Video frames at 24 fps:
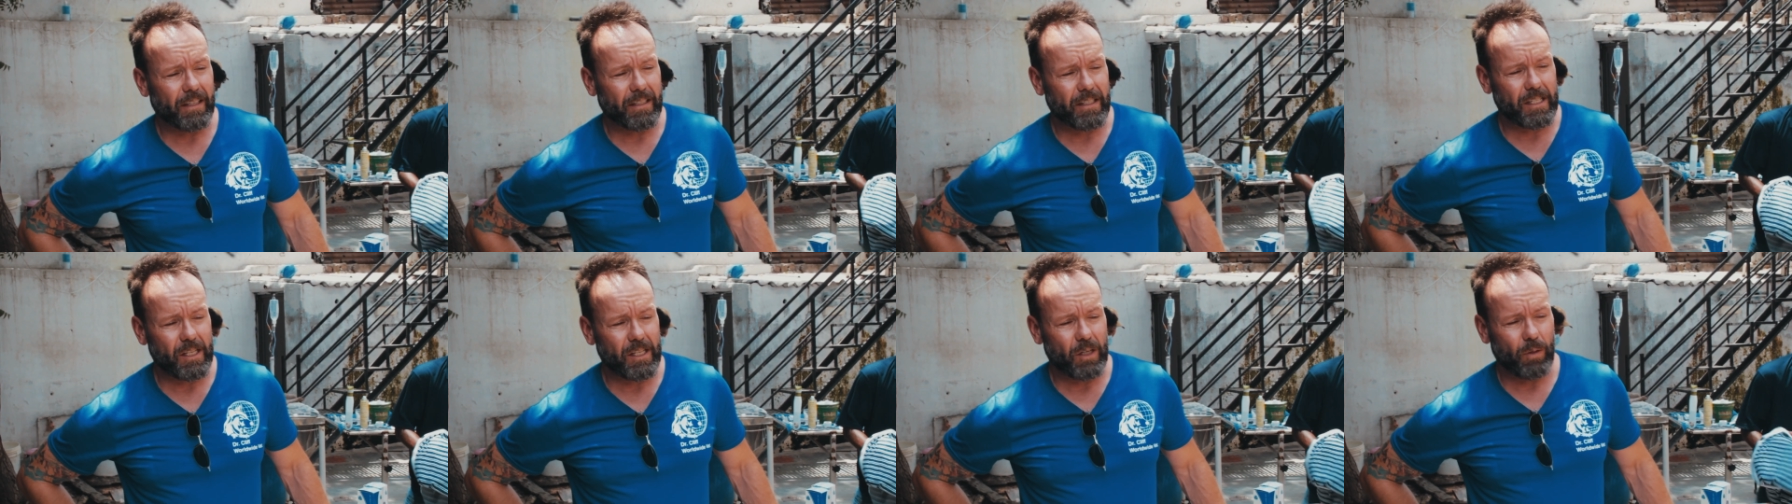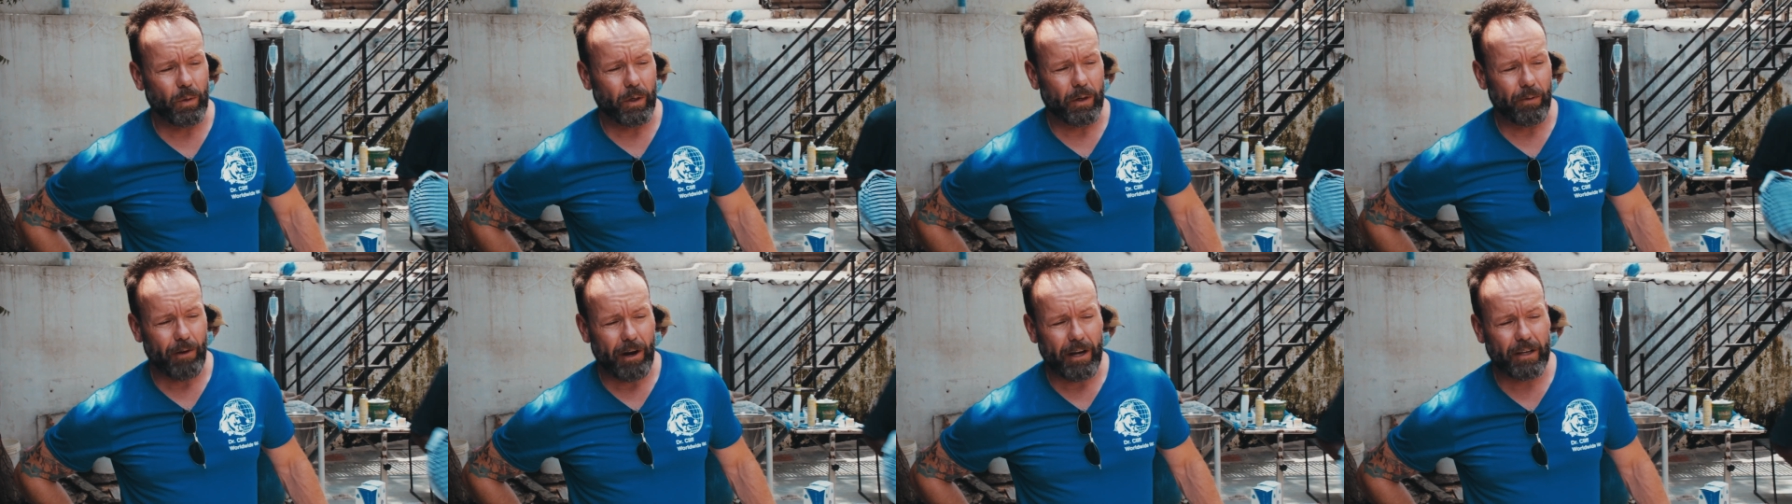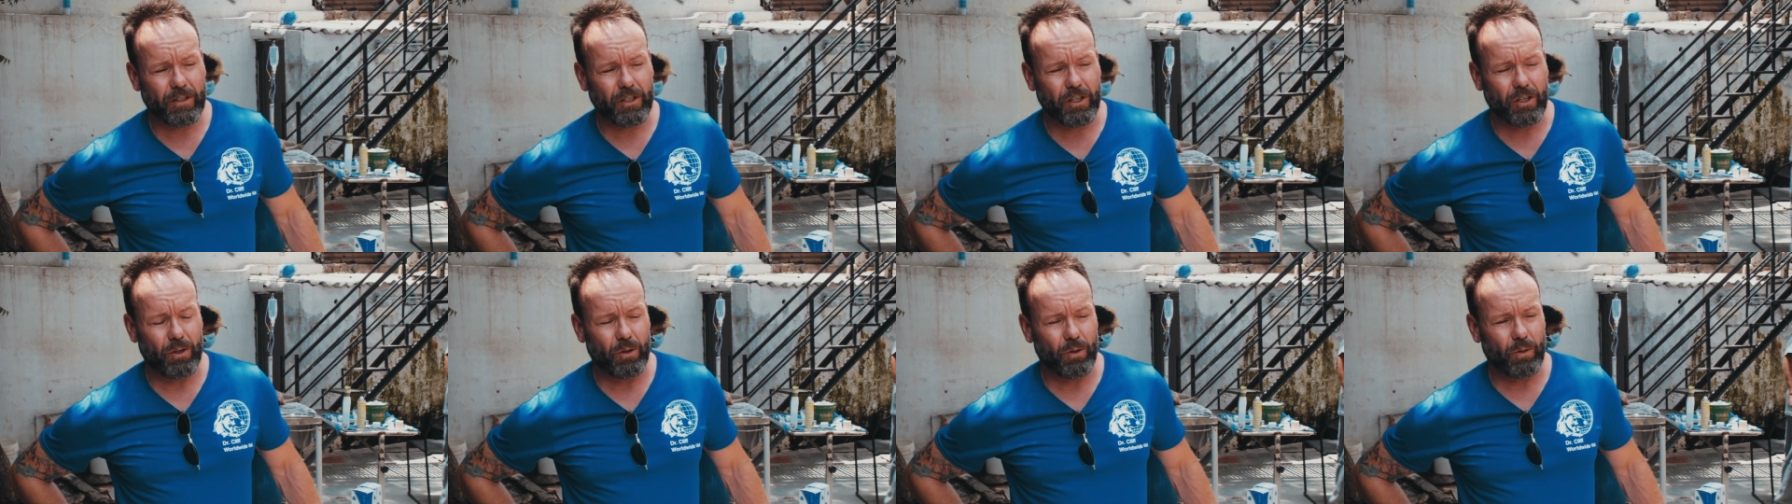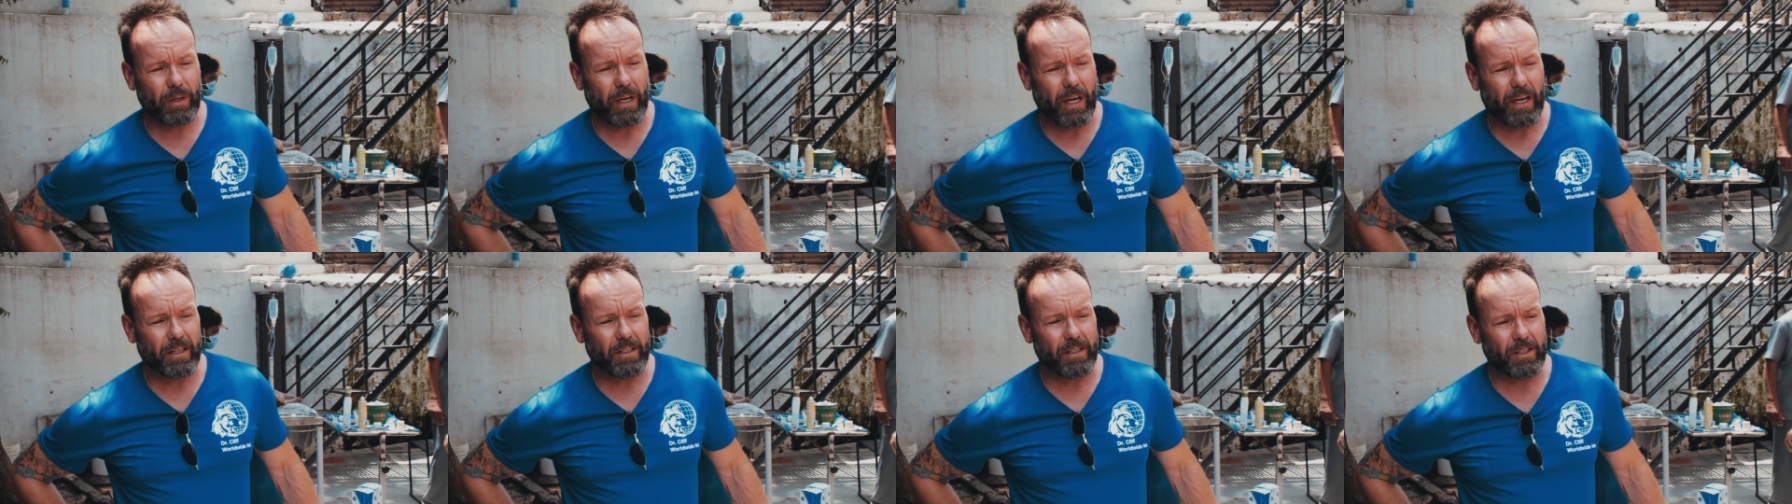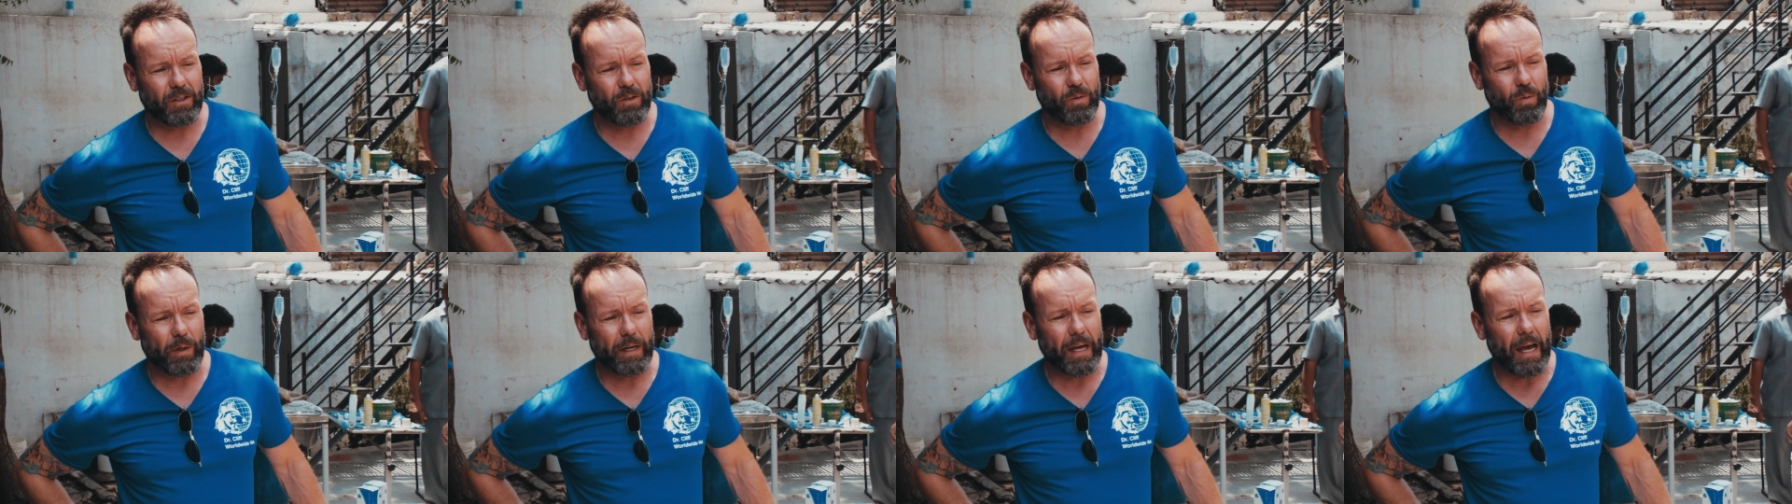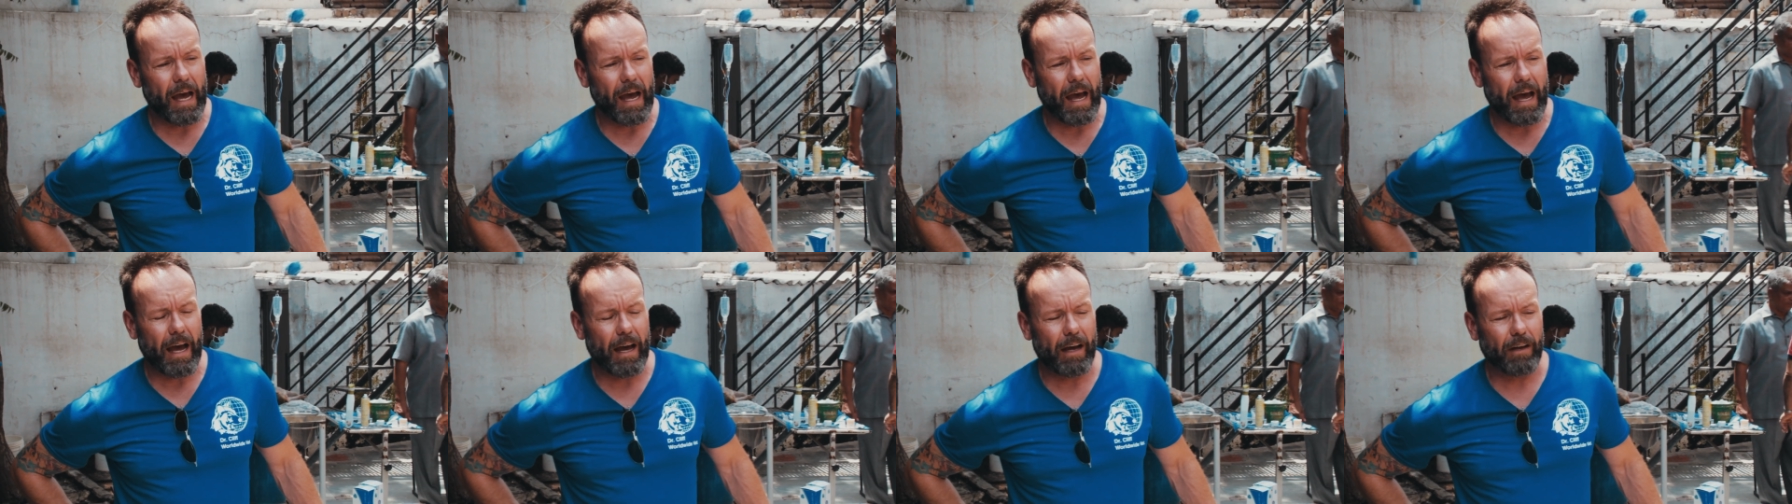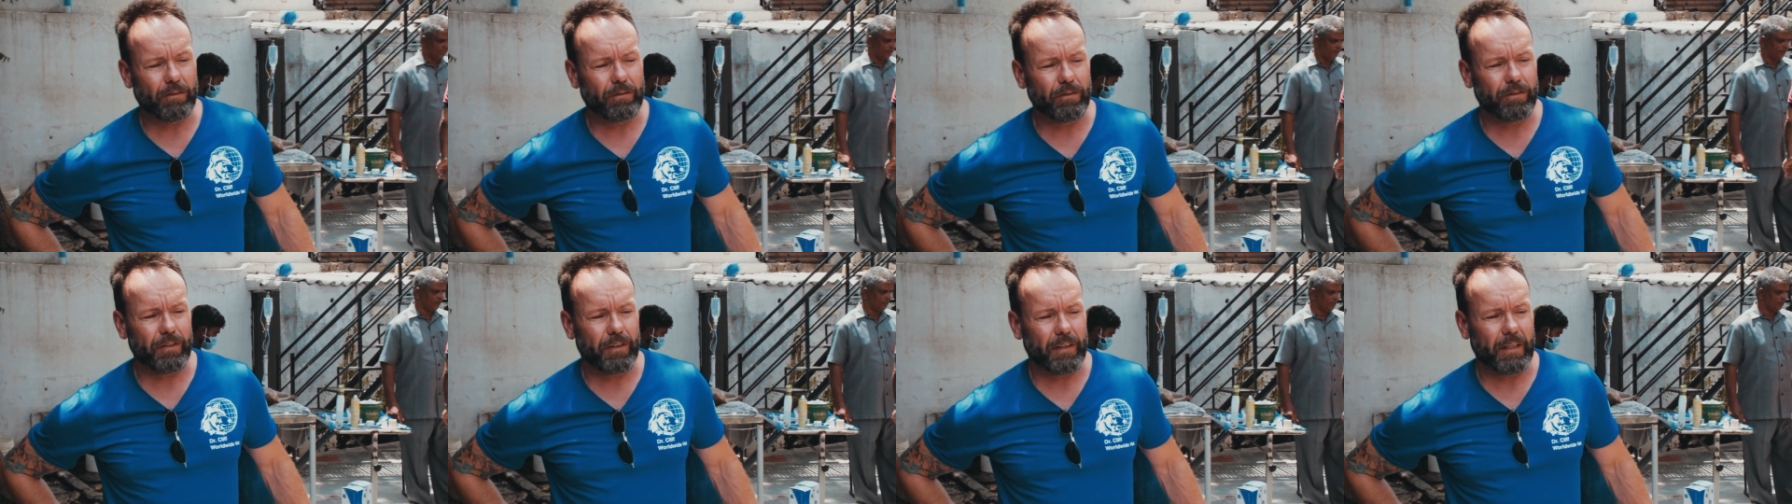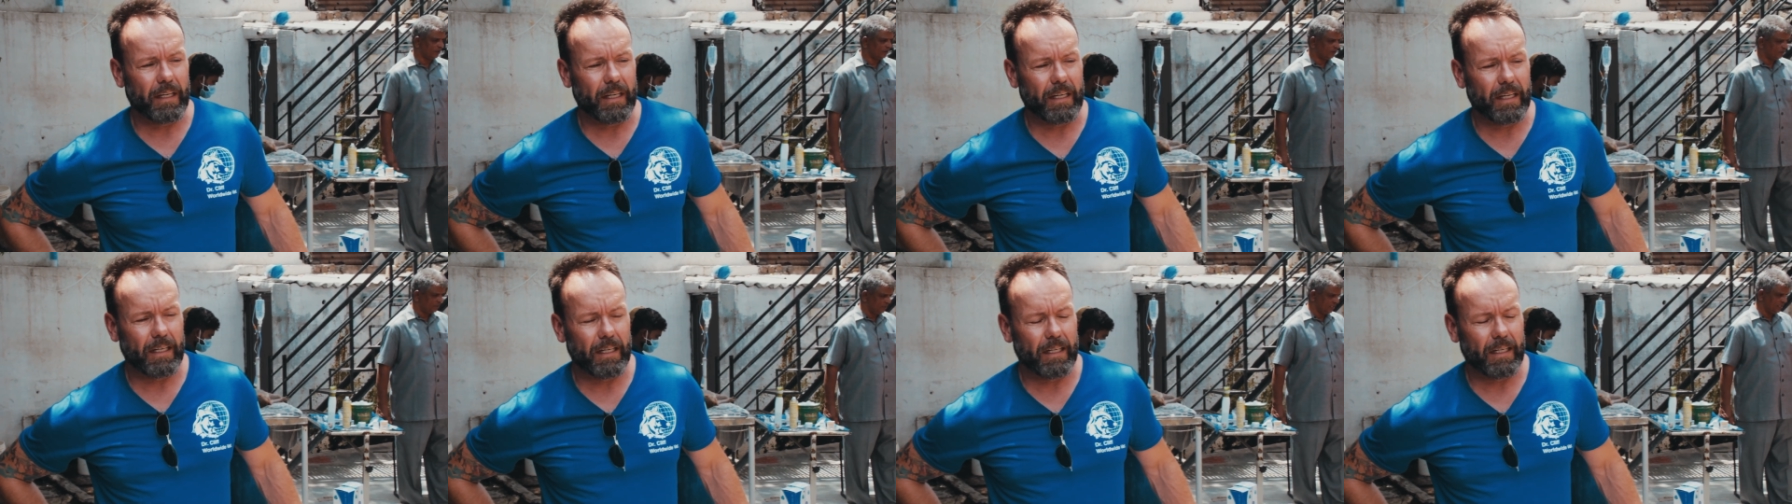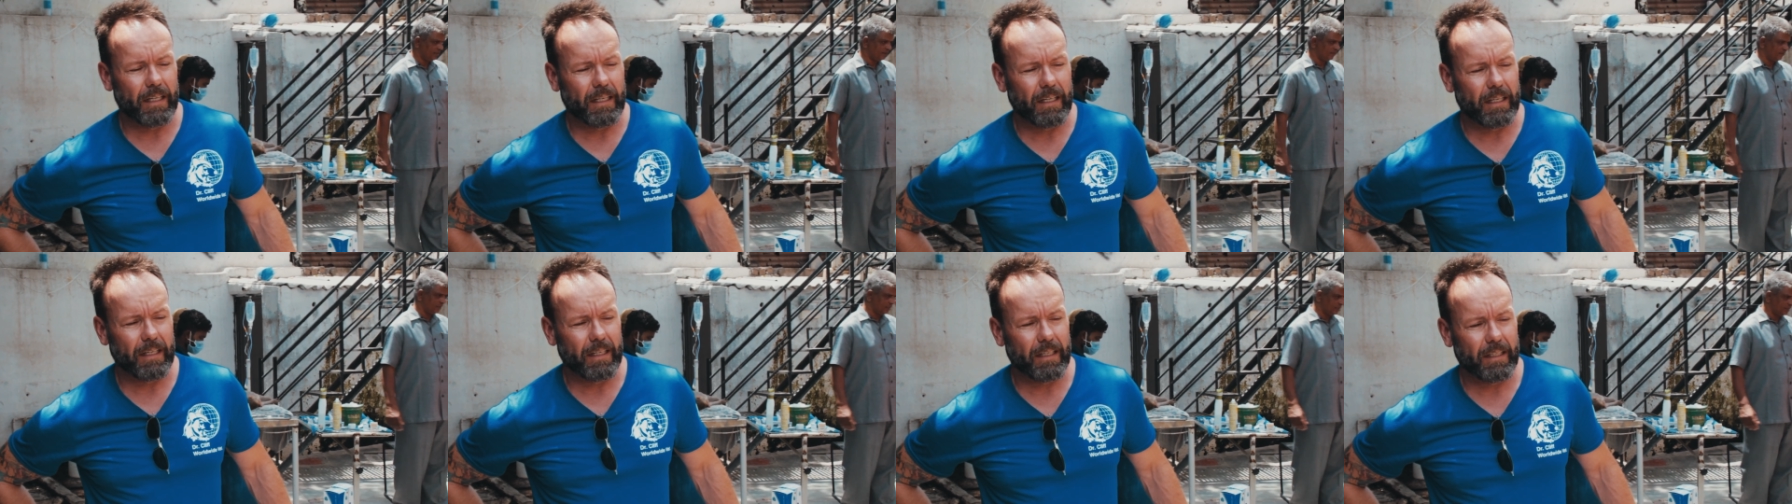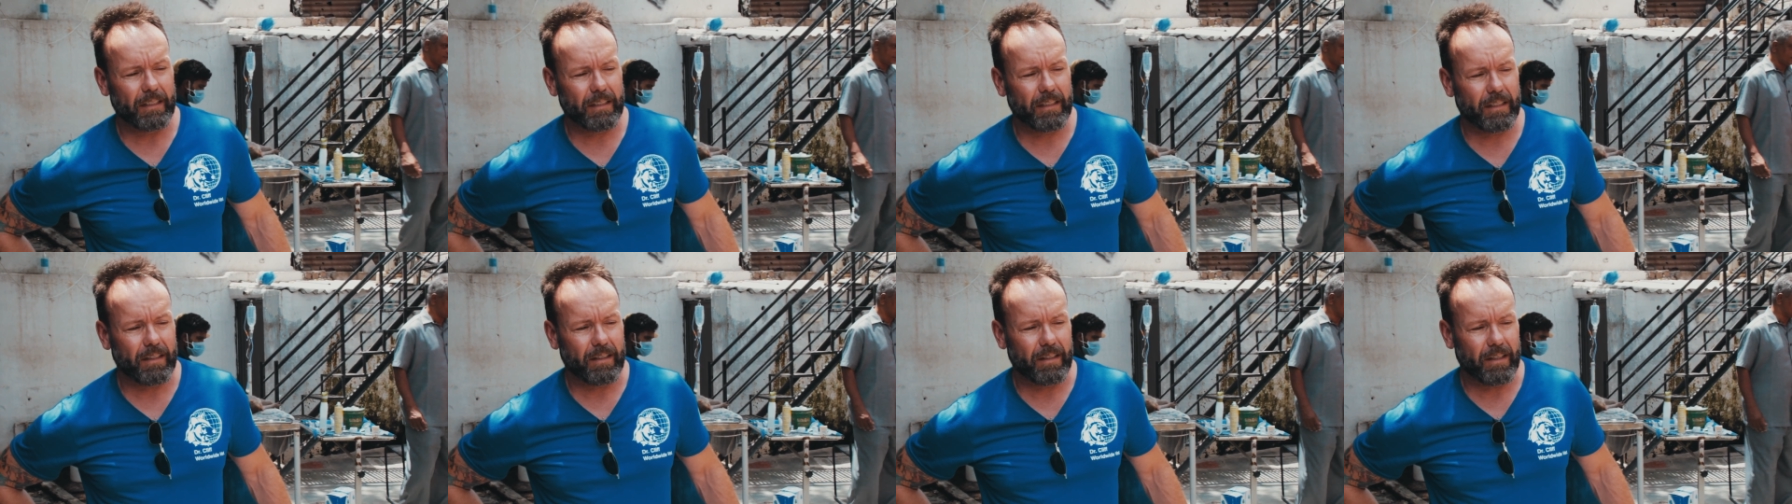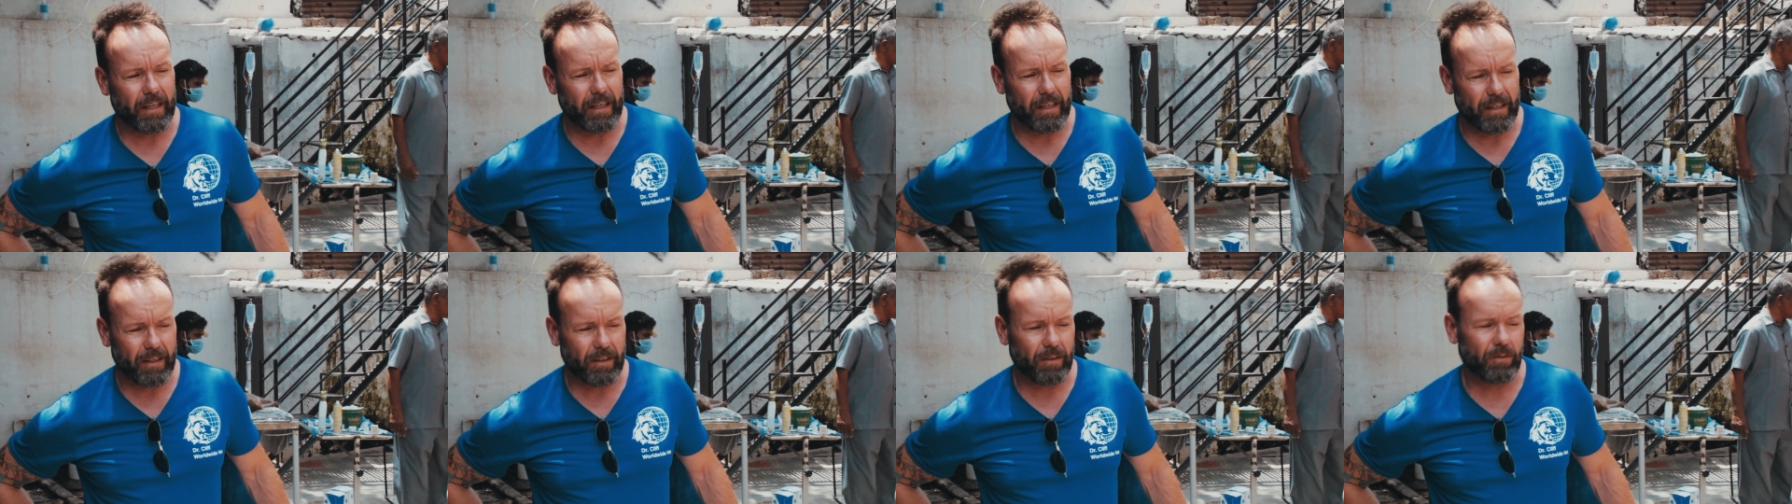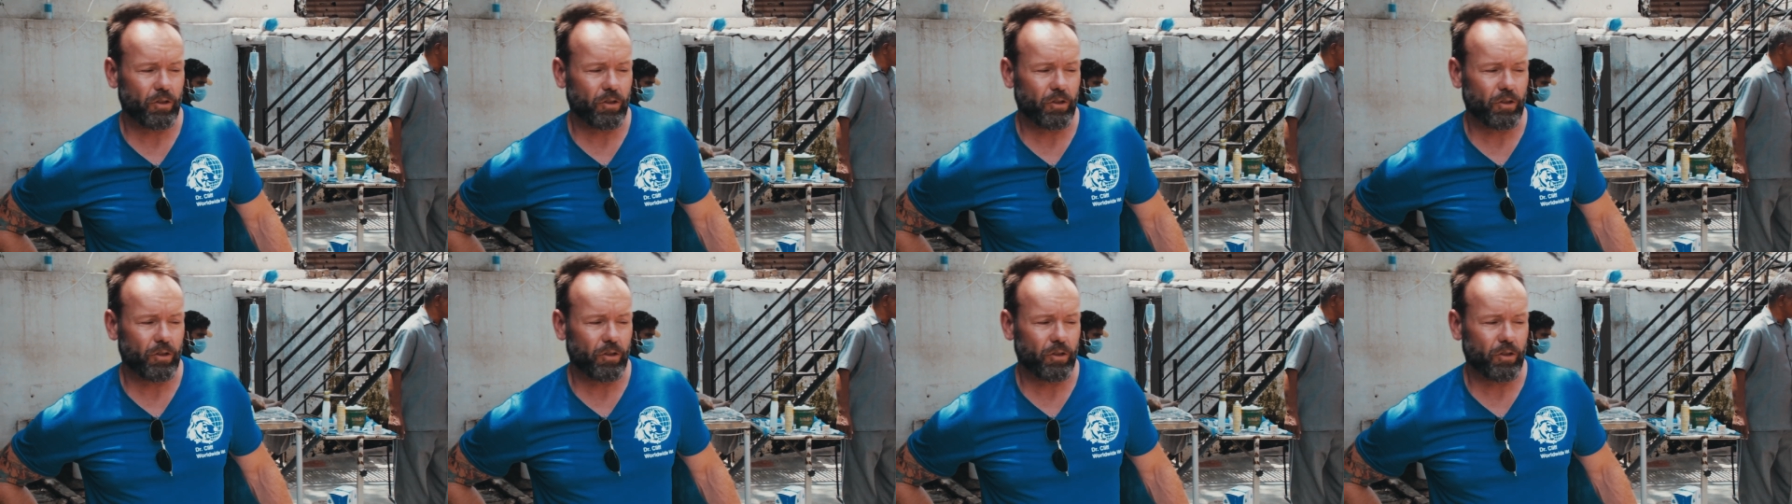to see what rescue cases we have, uh, they